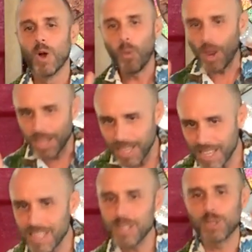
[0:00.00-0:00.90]
what
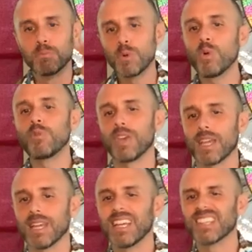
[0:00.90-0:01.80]
is moving,
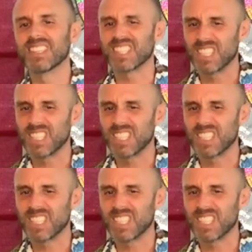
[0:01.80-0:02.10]
is the